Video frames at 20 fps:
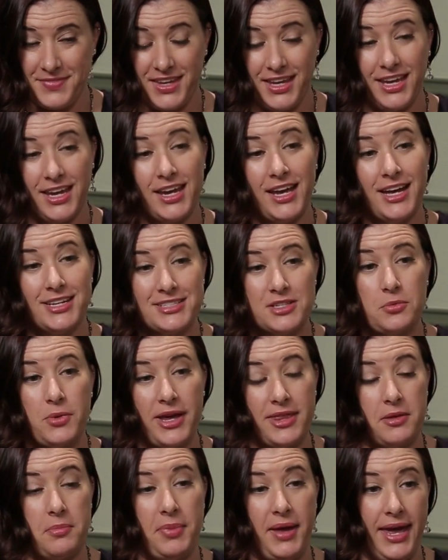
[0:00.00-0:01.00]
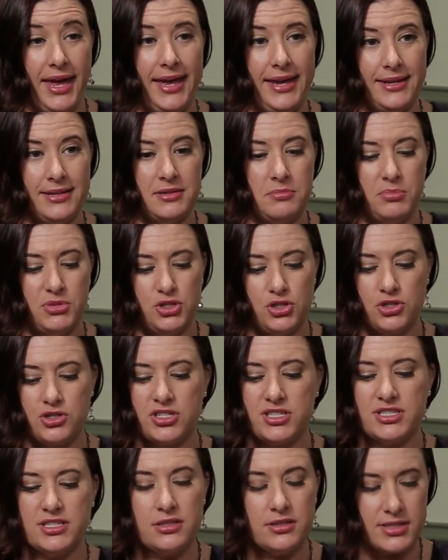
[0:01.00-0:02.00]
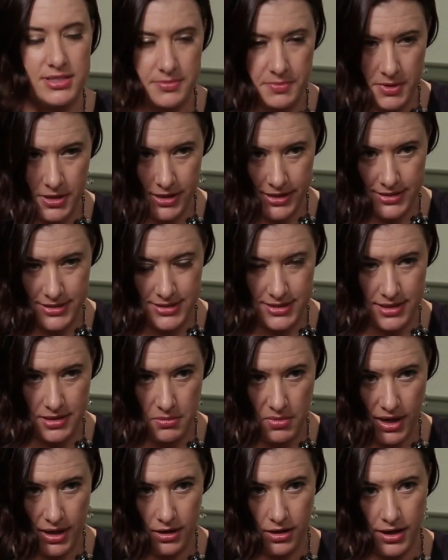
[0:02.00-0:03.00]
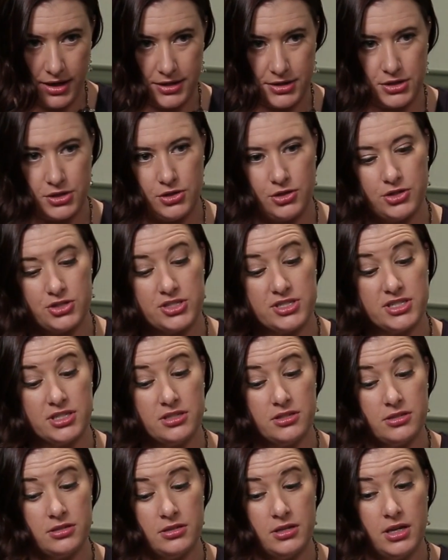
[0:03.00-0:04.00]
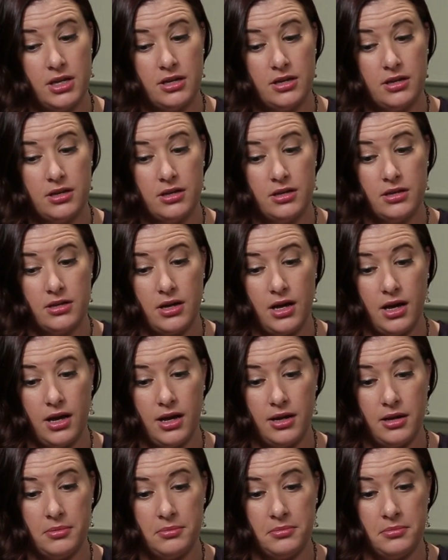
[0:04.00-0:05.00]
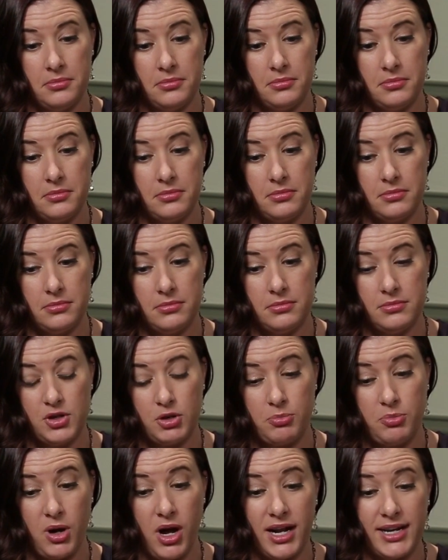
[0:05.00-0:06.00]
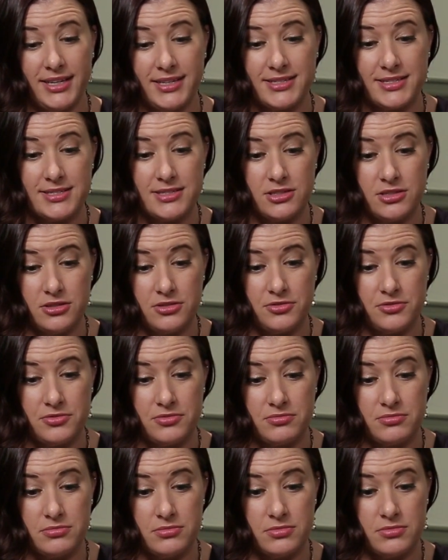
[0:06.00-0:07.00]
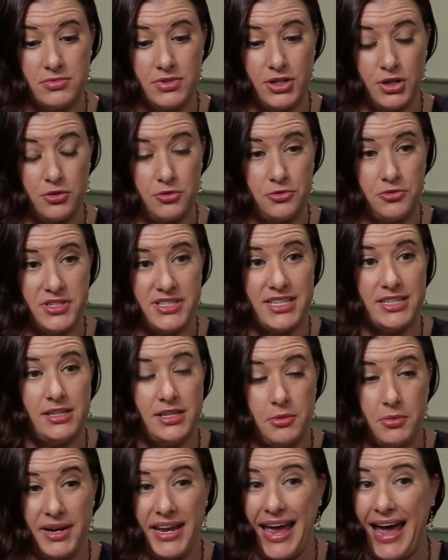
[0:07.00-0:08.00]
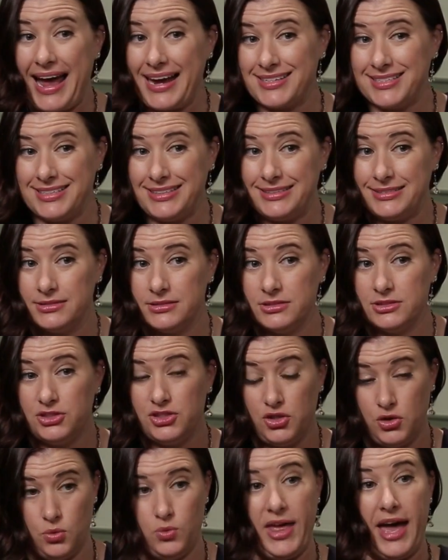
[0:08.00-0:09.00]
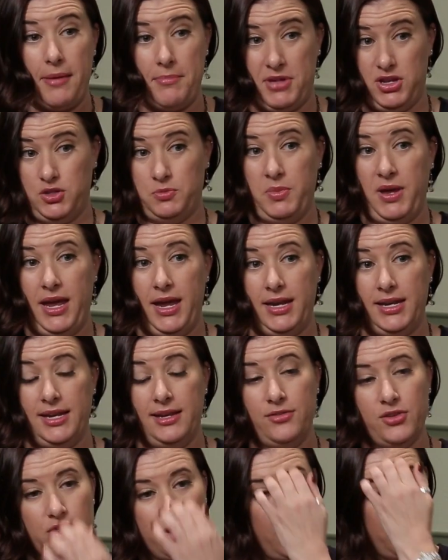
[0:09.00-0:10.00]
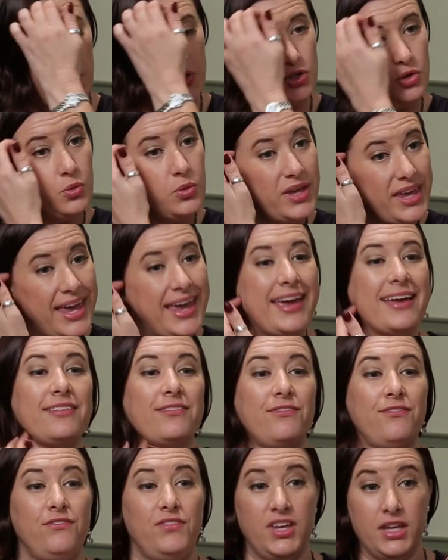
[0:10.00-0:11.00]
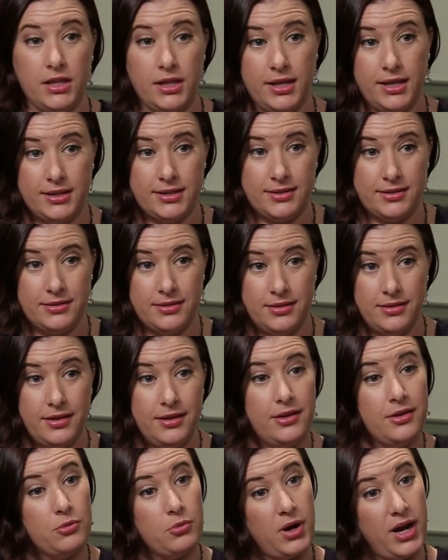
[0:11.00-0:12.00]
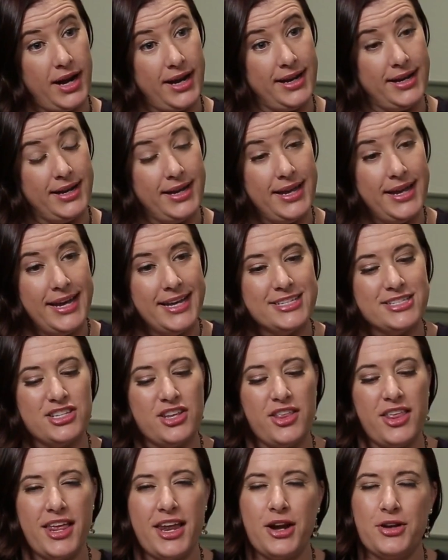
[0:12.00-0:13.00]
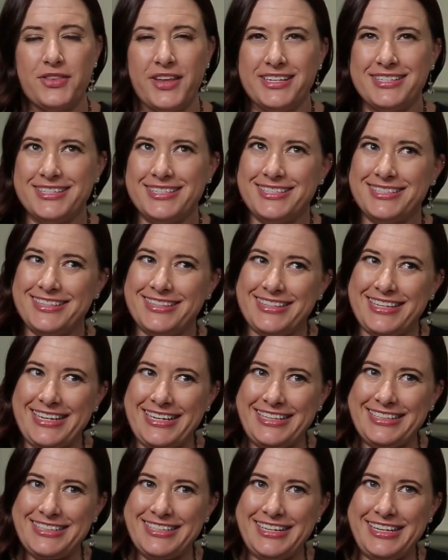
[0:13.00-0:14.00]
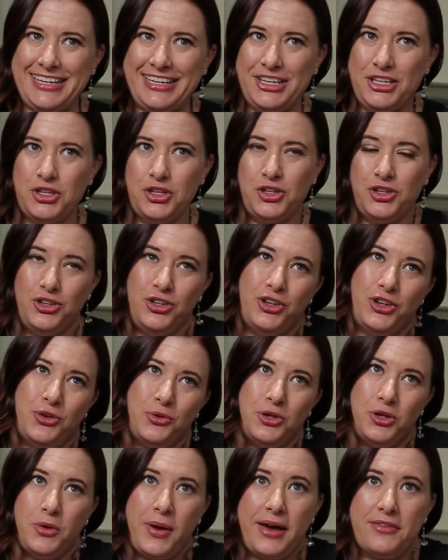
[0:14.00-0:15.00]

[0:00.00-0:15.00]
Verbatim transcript: It cuts away the pain, but you're still experiencing the migraine. You're still, your body is still you know, physically reacting to that much pain, even though you can't feel it, right? And so it's, you know, you